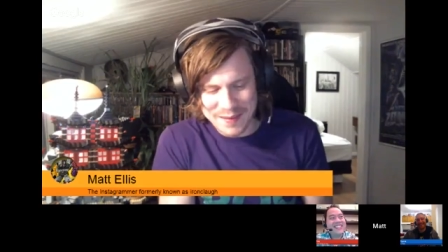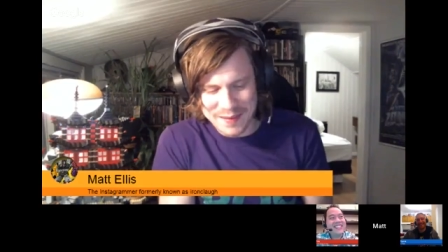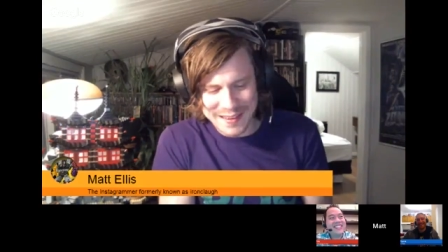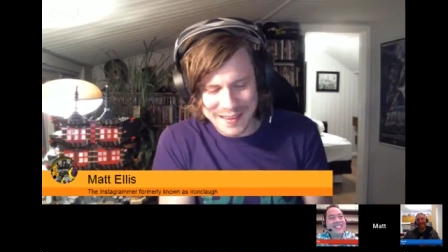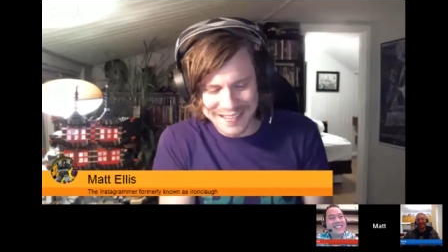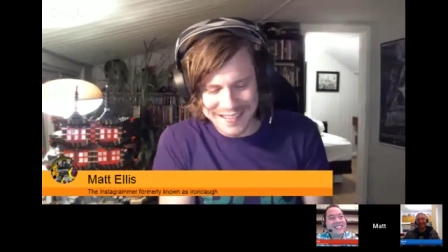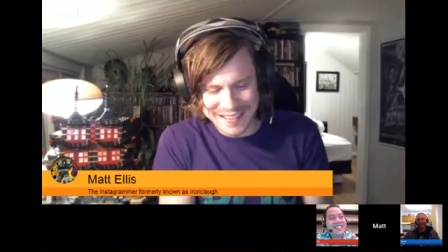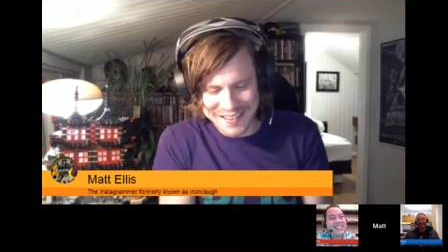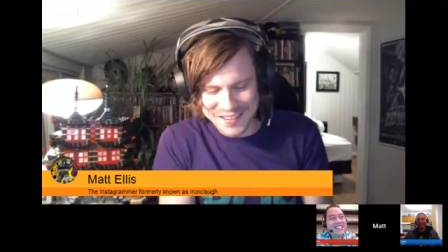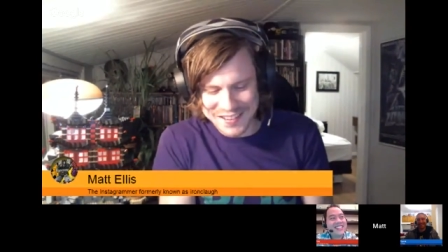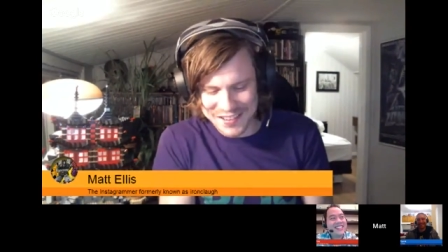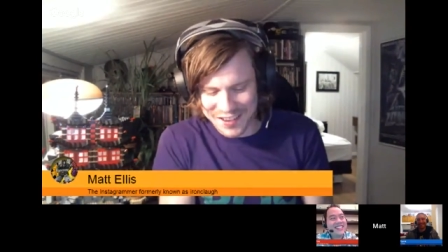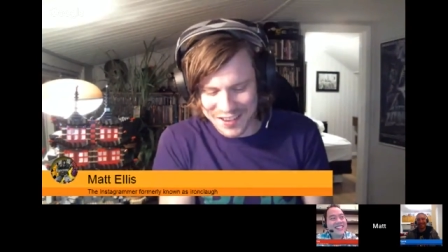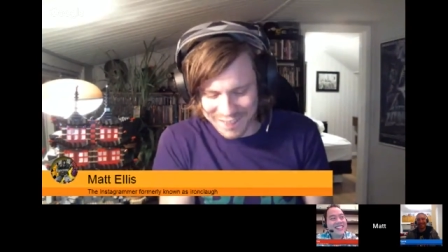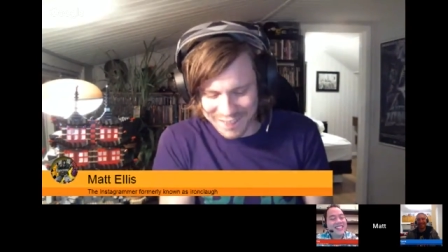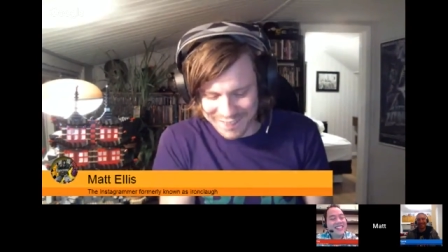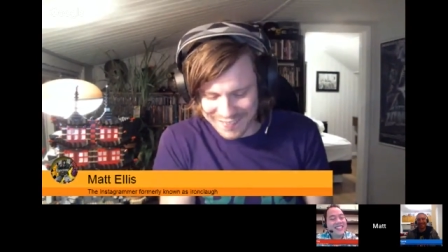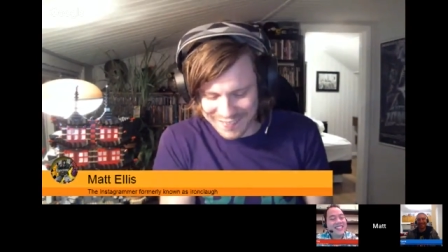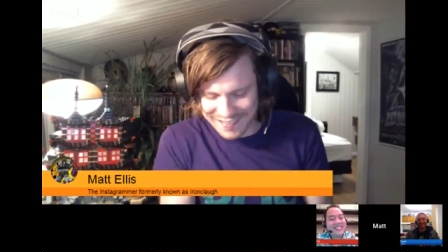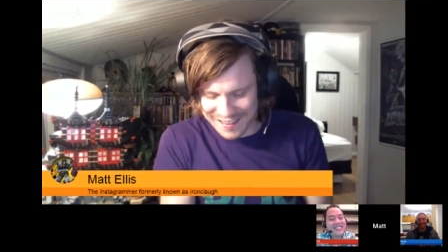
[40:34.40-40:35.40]
on this
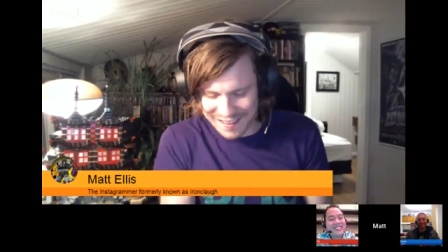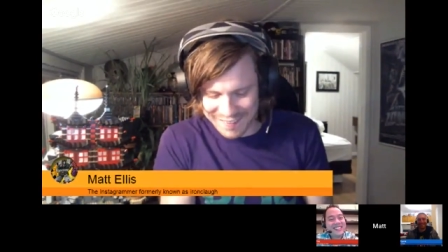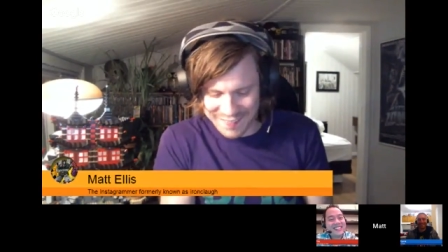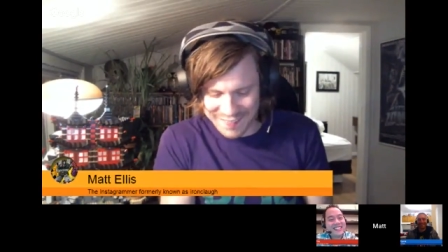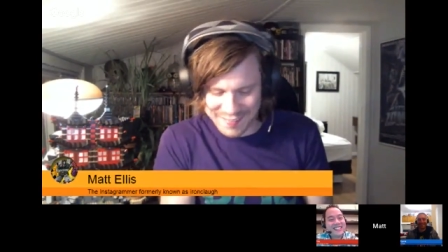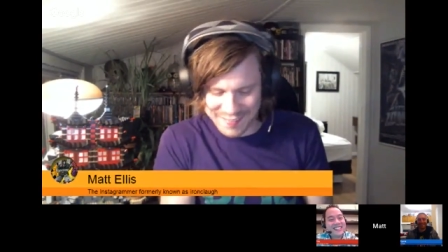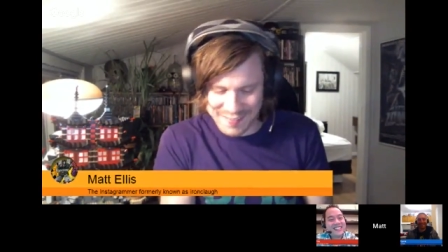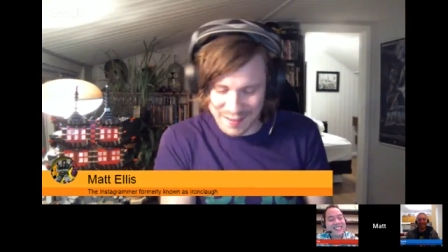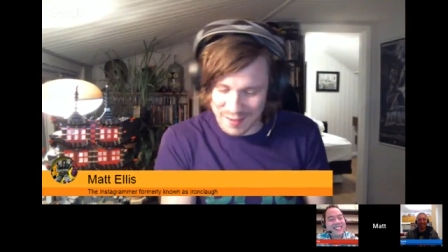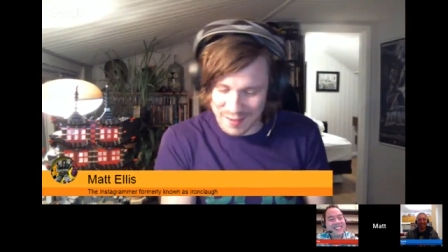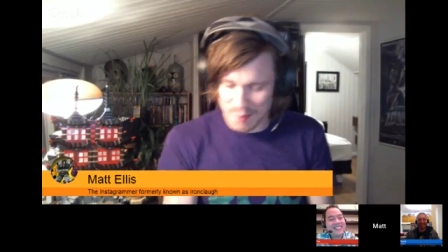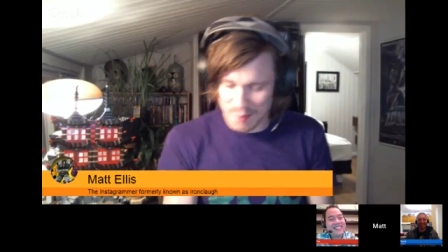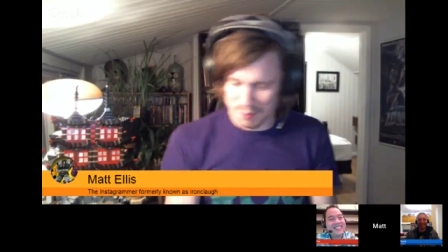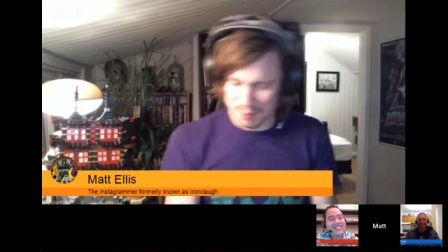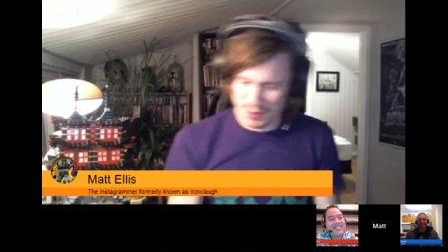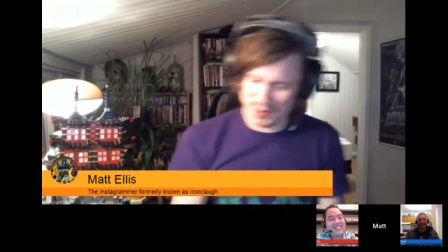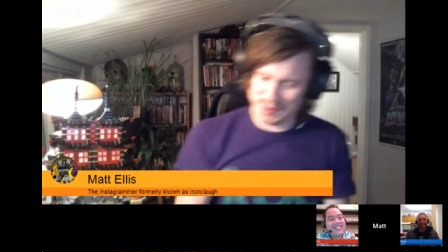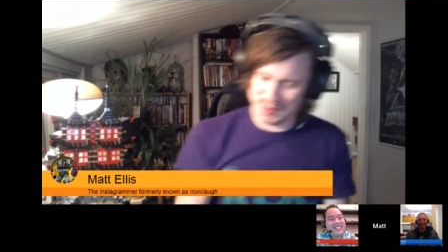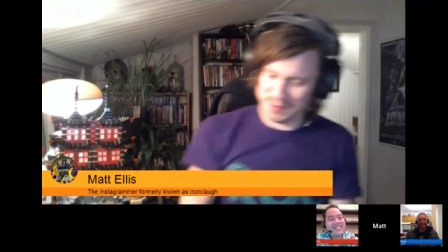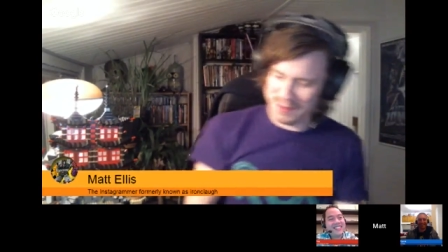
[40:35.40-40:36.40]
show, and now it's like, I
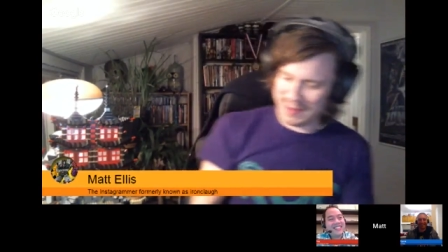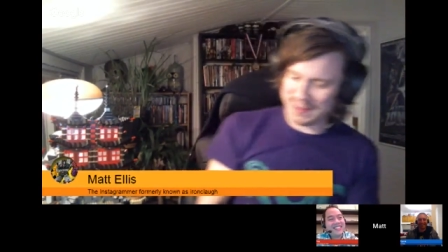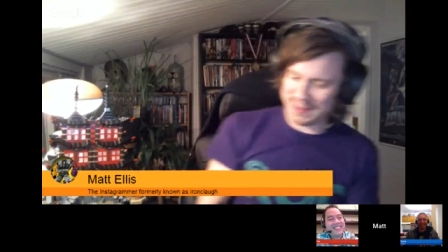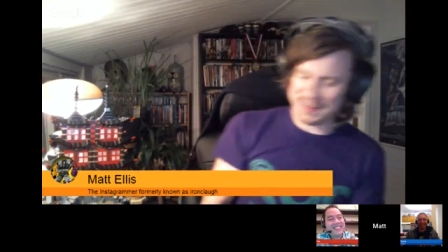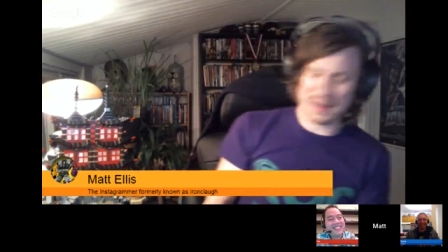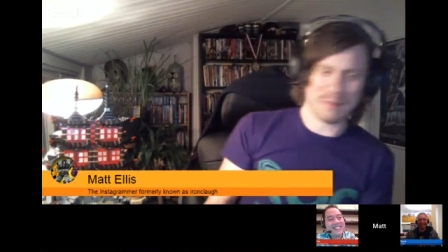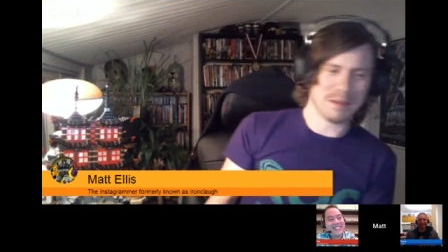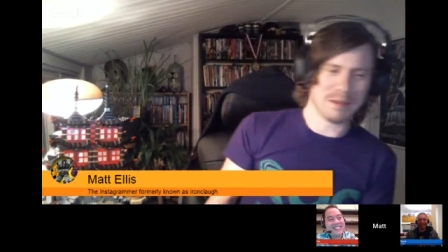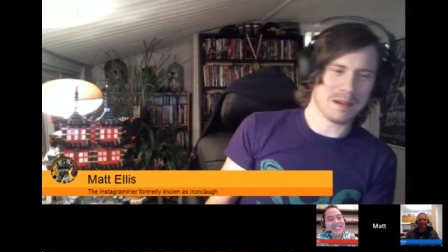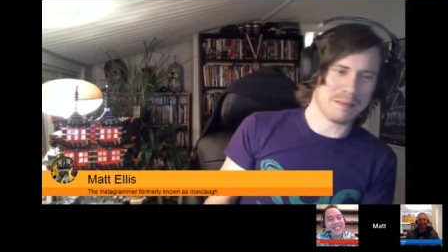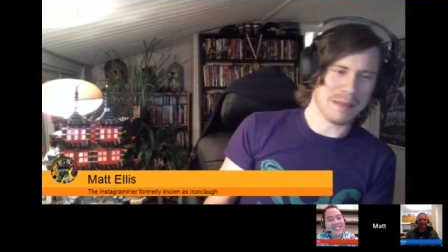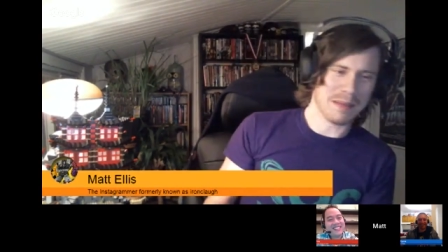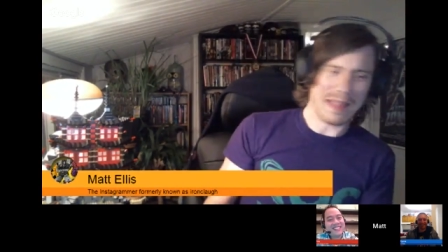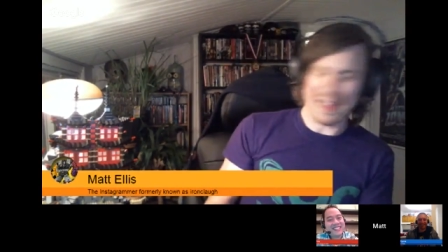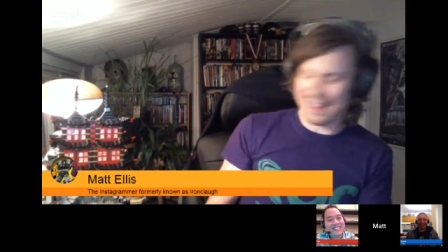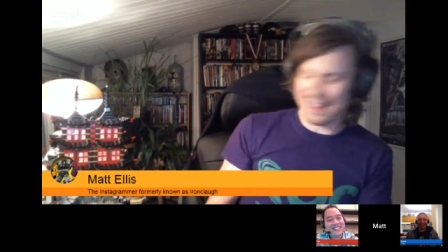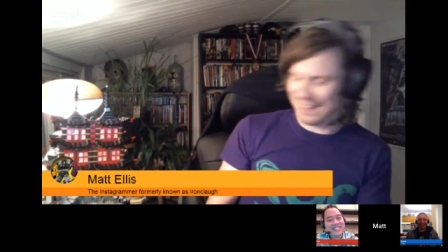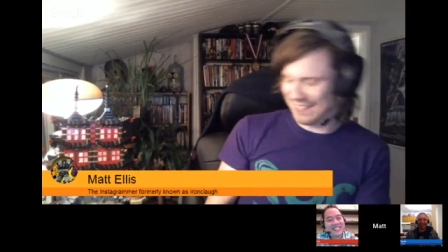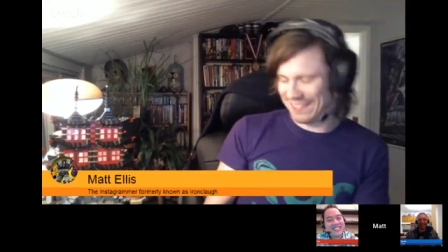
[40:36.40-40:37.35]
bet you like numbered bag.